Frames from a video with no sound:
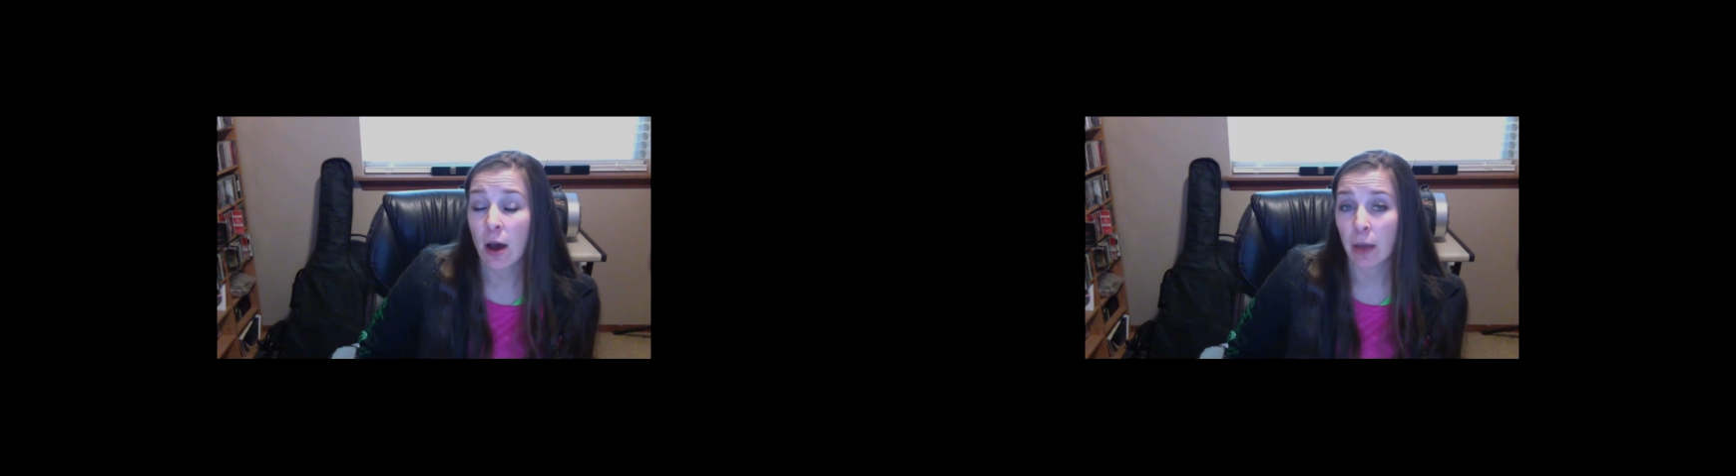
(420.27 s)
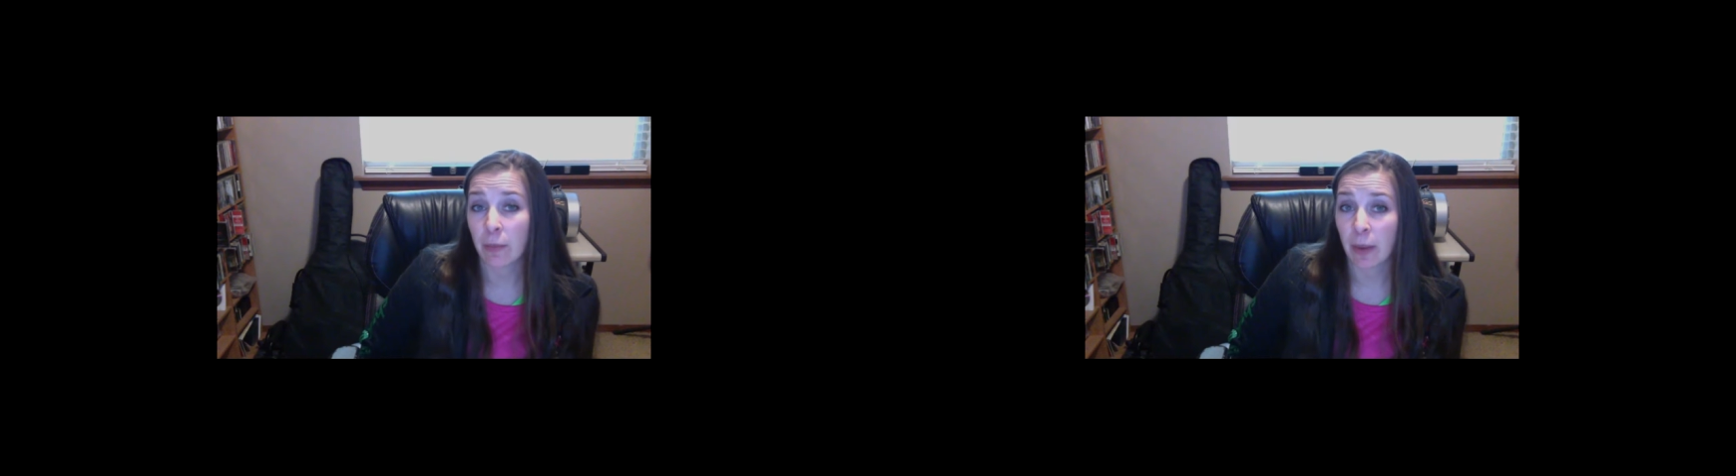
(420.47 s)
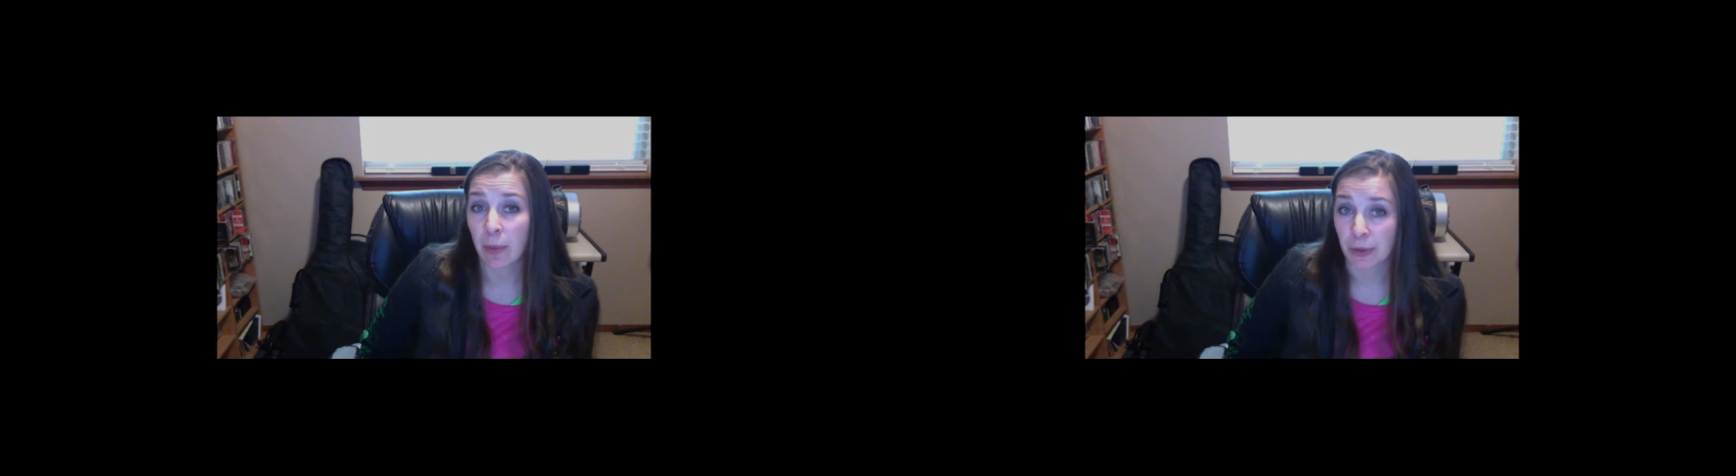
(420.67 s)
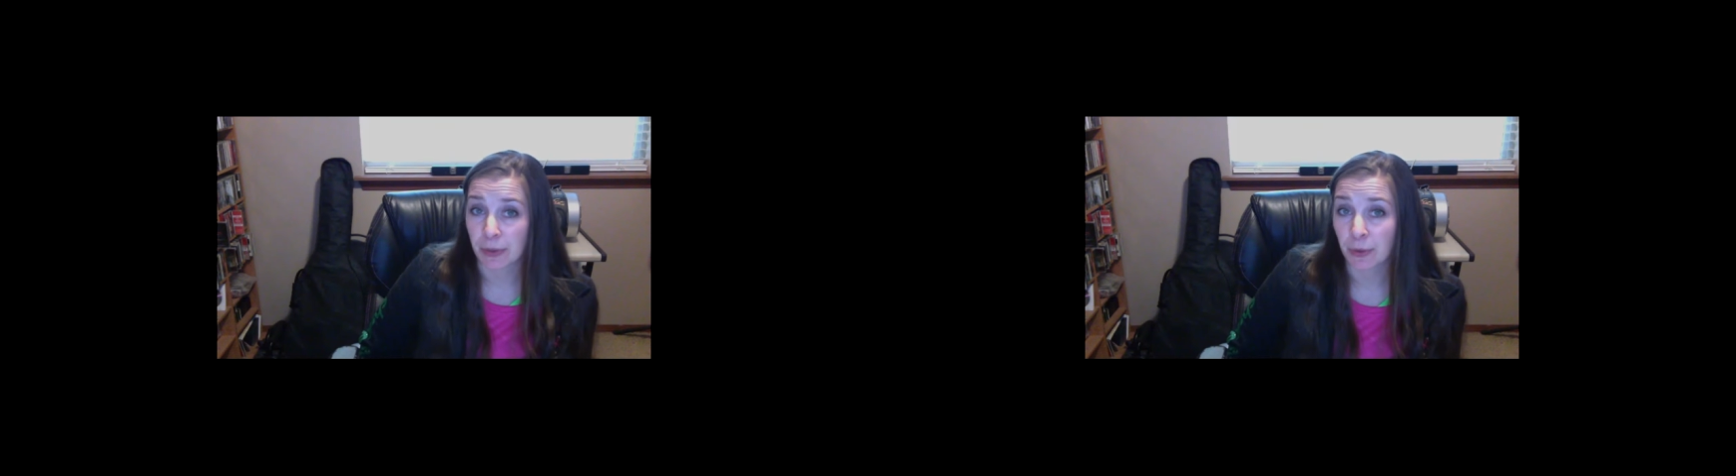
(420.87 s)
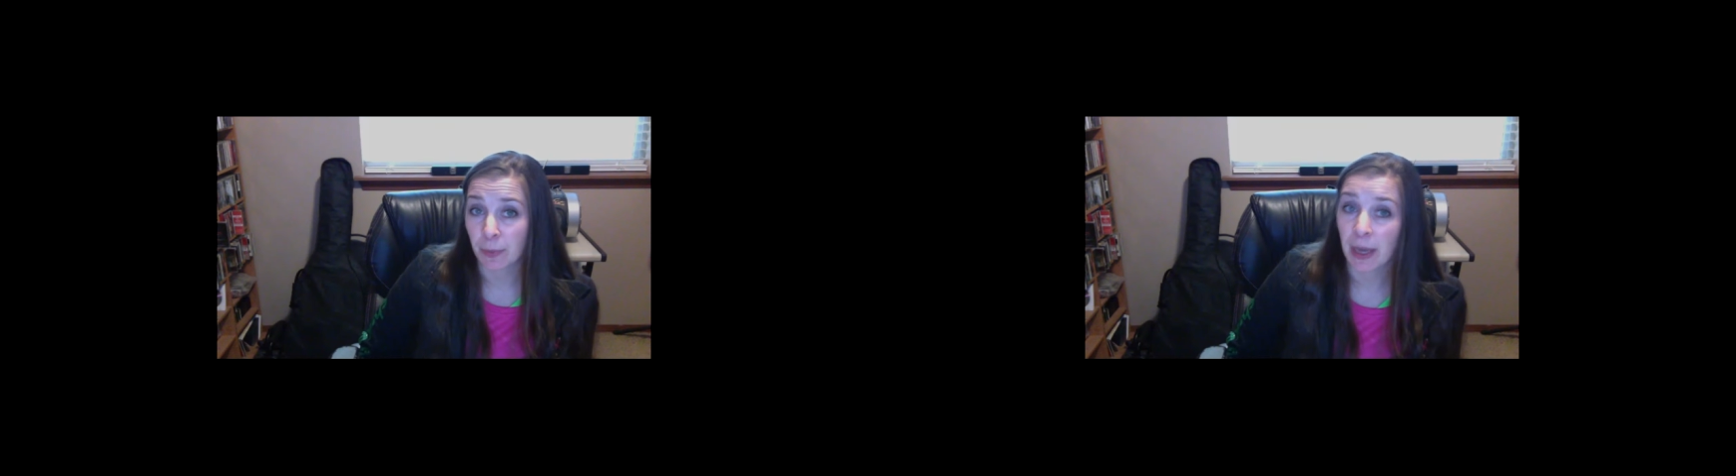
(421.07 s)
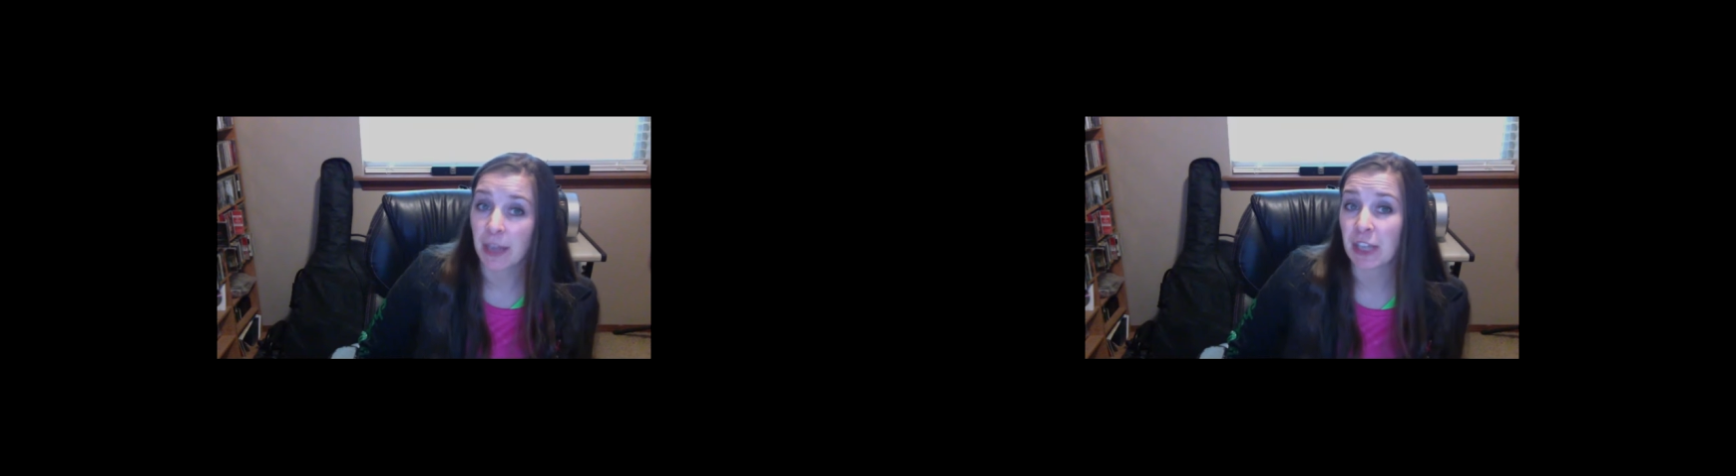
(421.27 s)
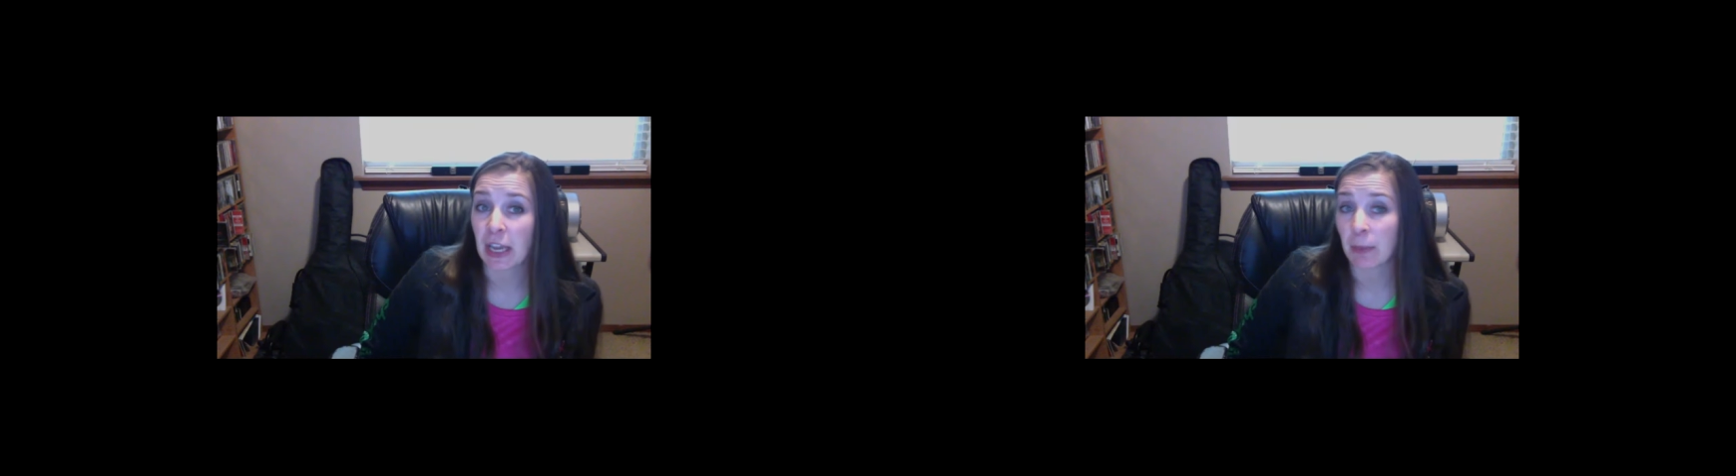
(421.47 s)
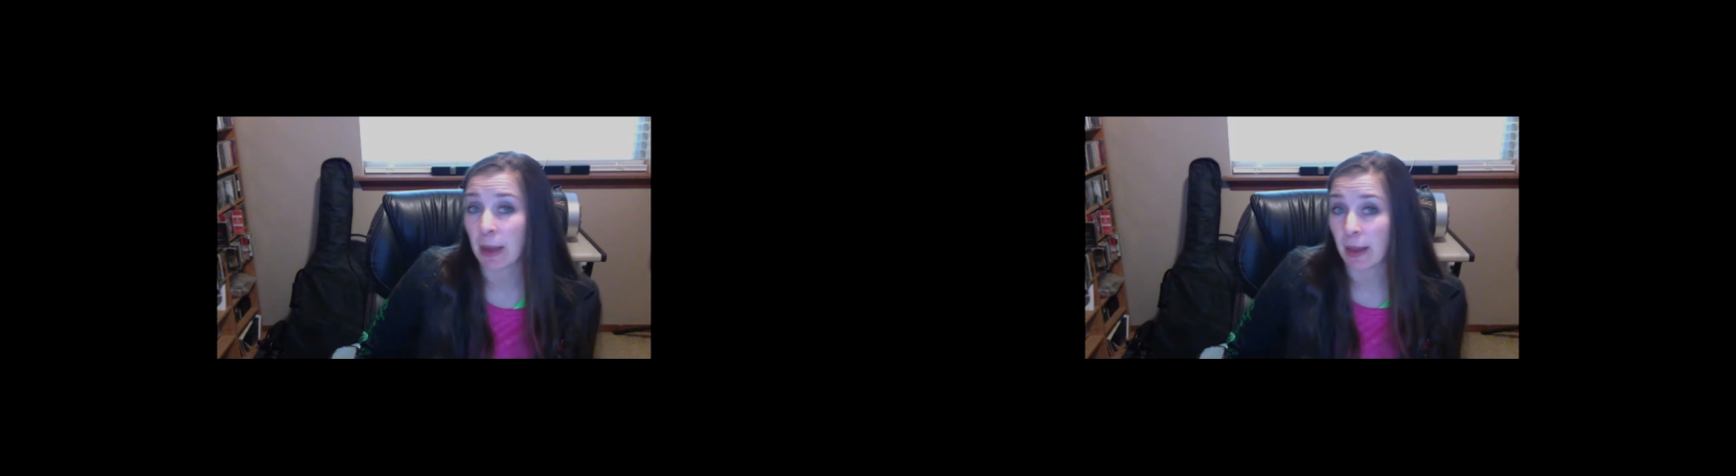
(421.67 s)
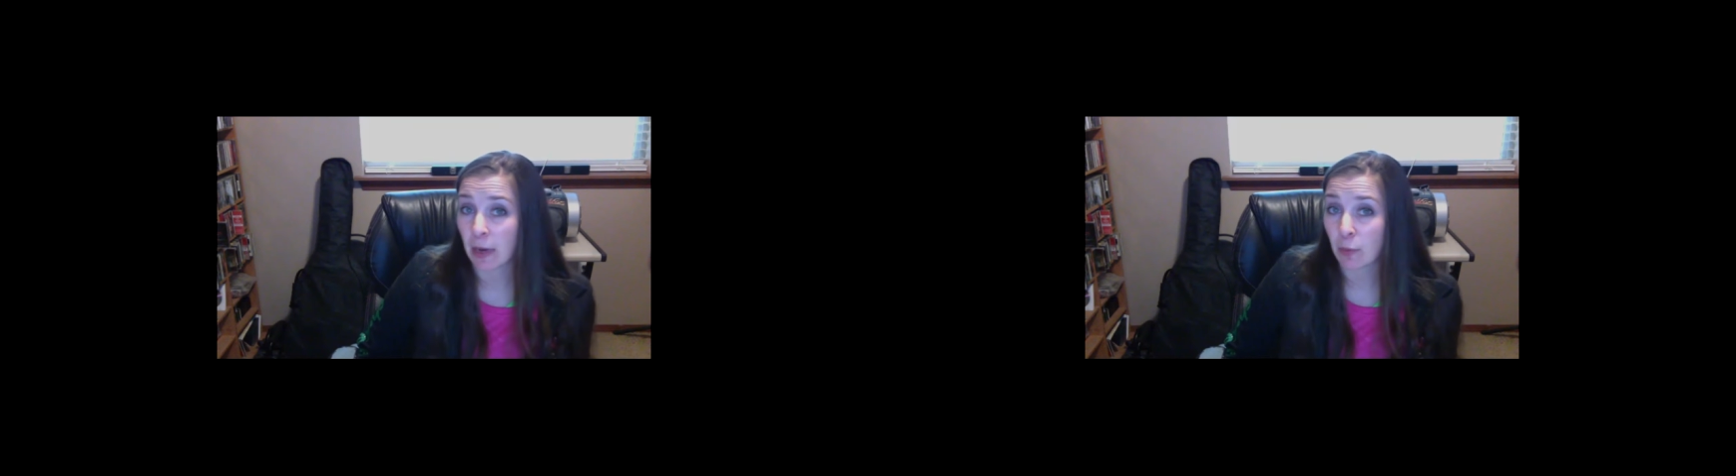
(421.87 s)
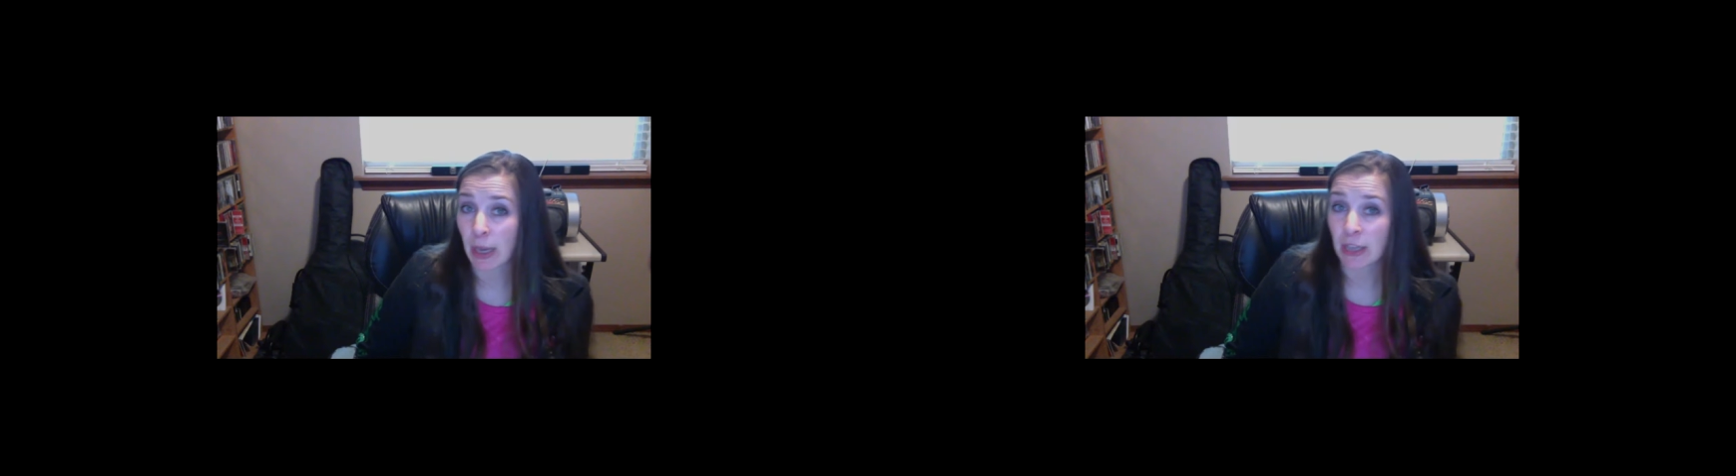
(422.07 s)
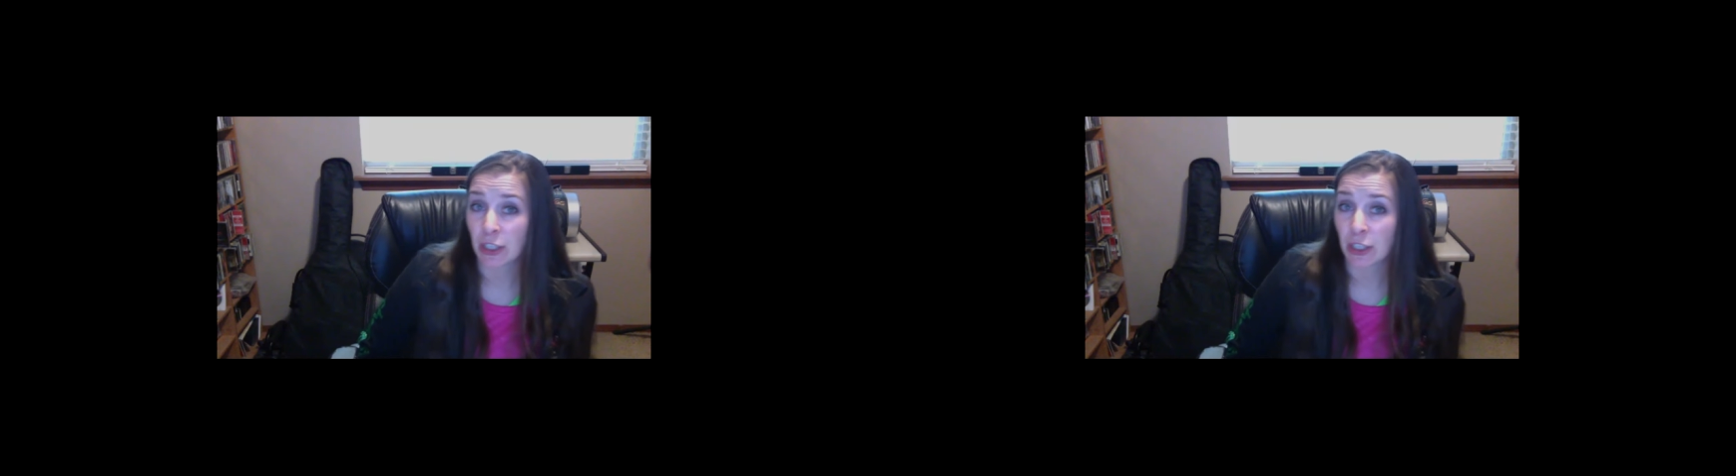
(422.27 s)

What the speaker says: on my personal page and my like page.